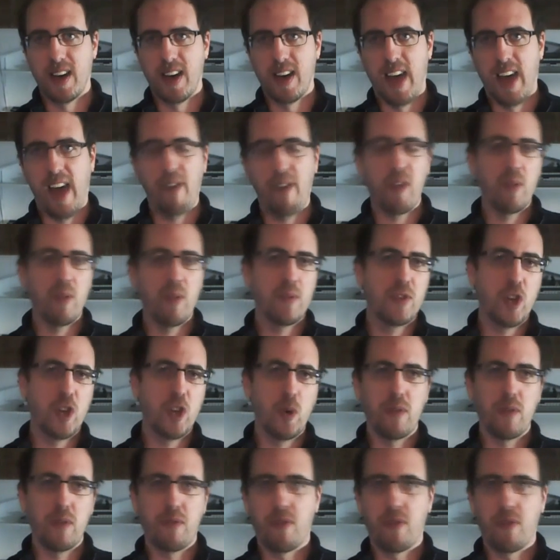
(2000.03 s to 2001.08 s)
have them do
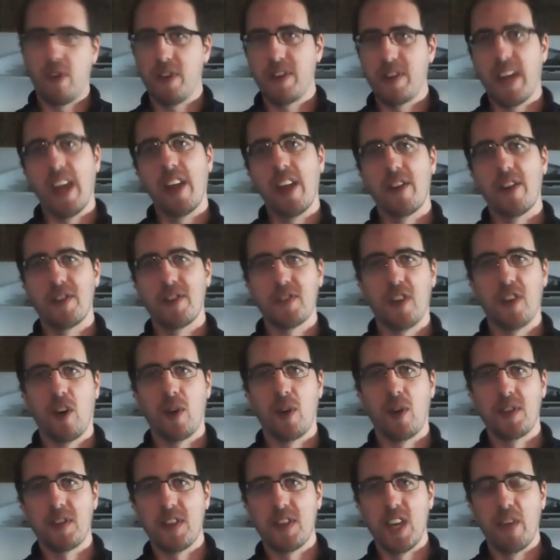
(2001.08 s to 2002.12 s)
it for a day or so
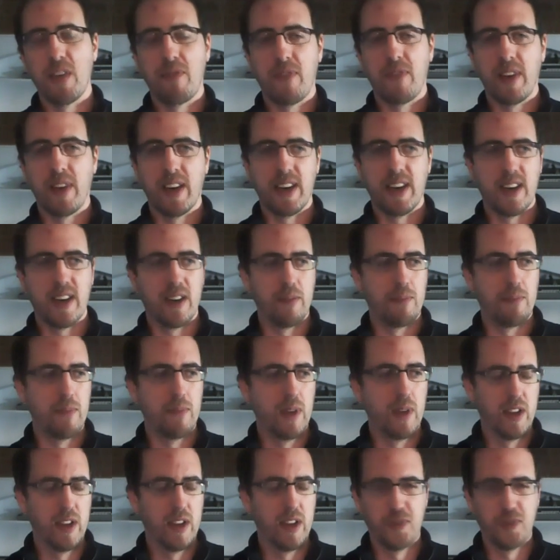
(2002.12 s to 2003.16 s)
and see if um,
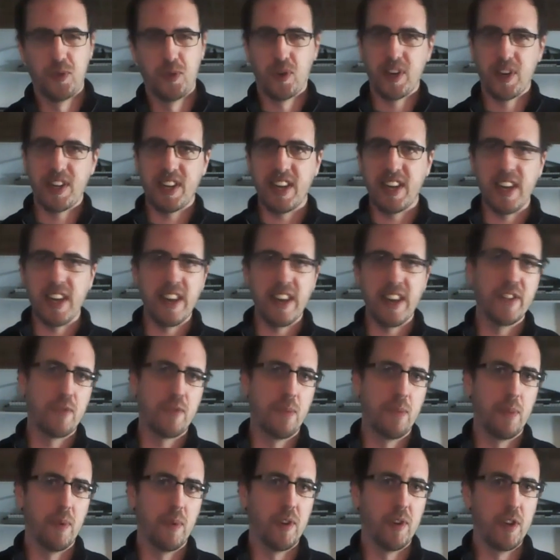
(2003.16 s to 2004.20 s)
it's really tedious for
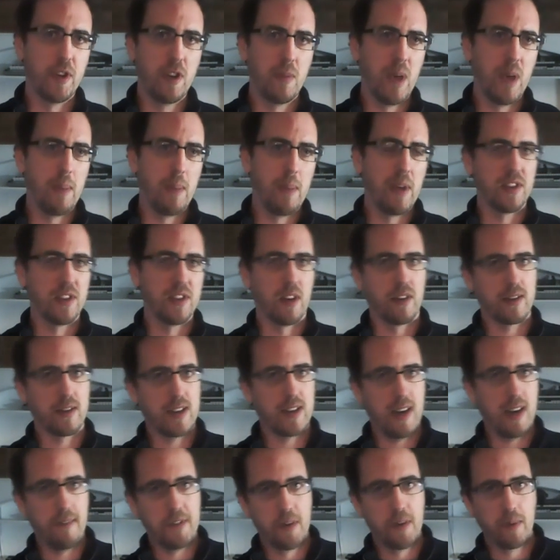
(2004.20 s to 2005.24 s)
them to do. Maybe it's
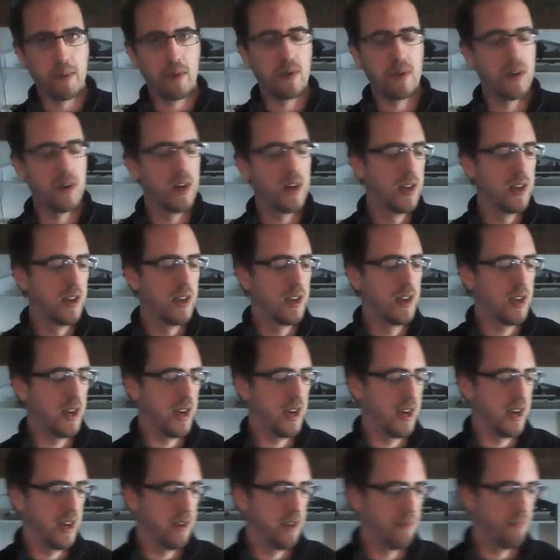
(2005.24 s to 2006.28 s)
uncomfortable.
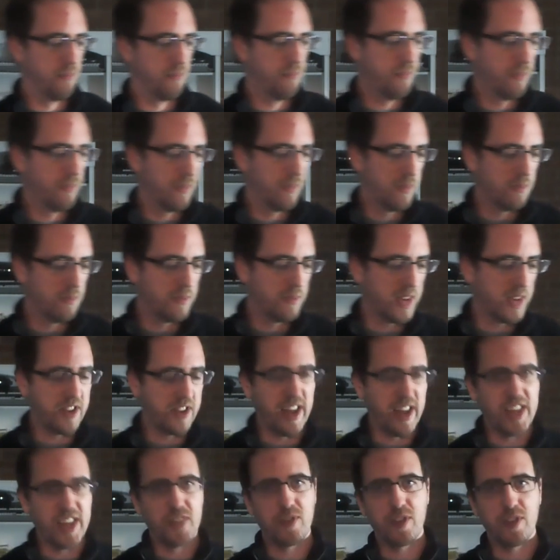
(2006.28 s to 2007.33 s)
Um, does it
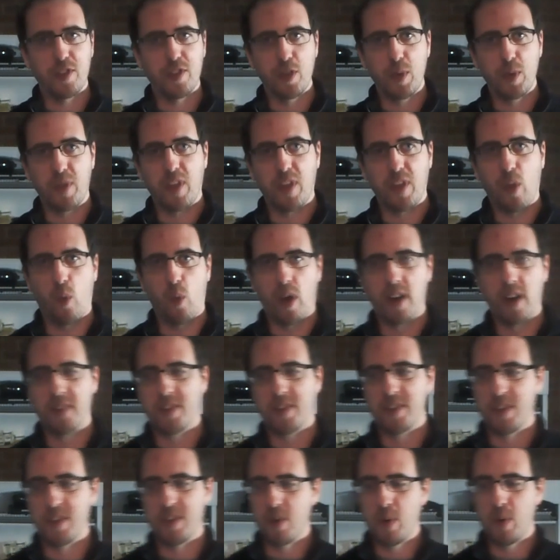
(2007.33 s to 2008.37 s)
actually do what they wanted to
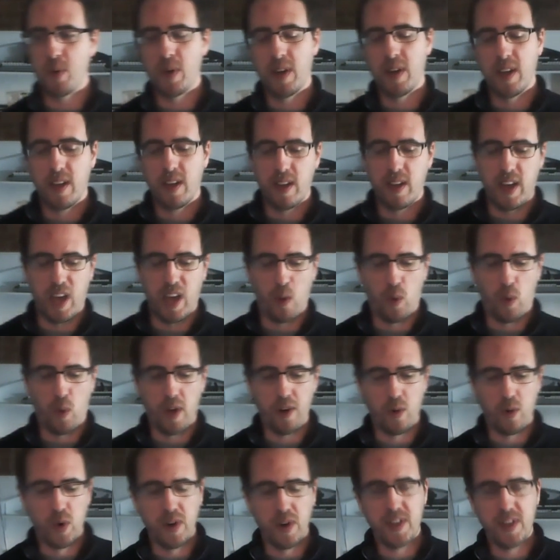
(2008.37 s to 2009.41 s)
do? and what
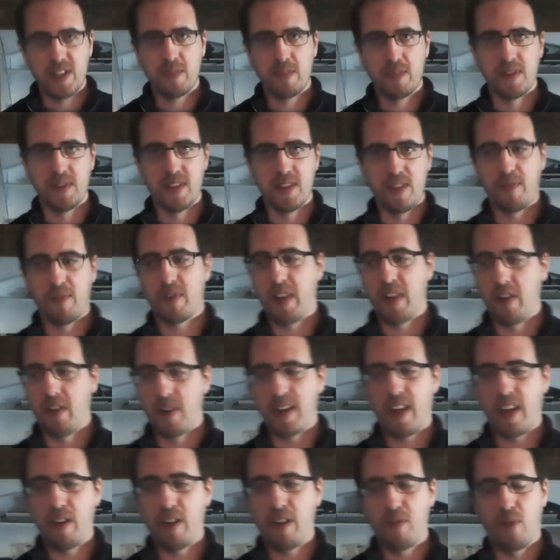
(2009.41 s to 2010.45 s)
you're really specifically
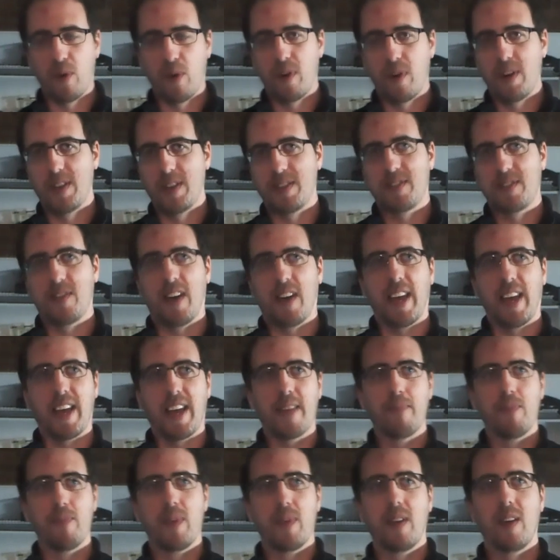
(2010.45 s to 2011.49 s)
looking for is like
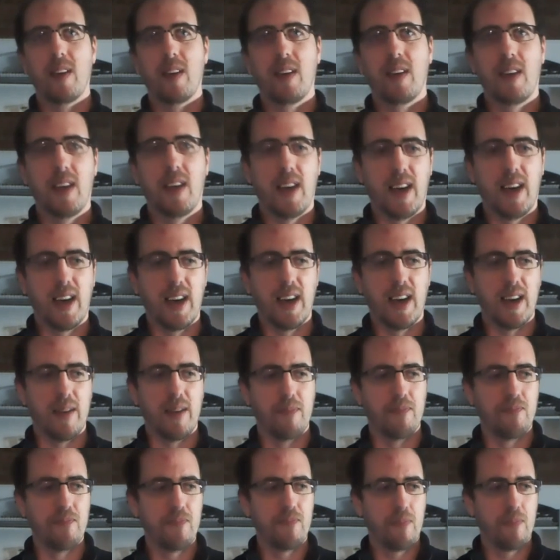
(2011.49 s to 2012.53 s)

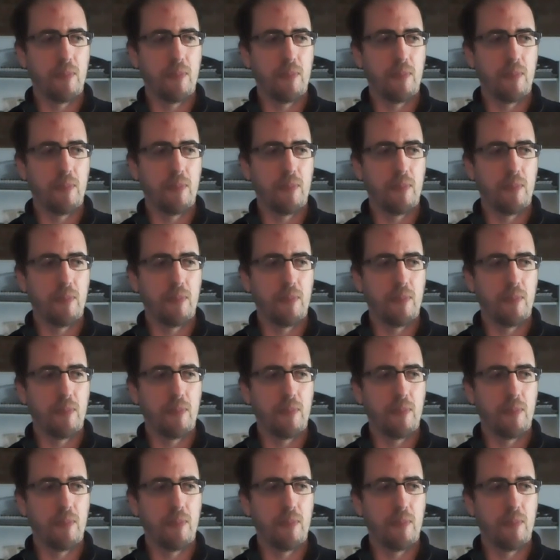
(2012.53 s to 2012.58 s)
um,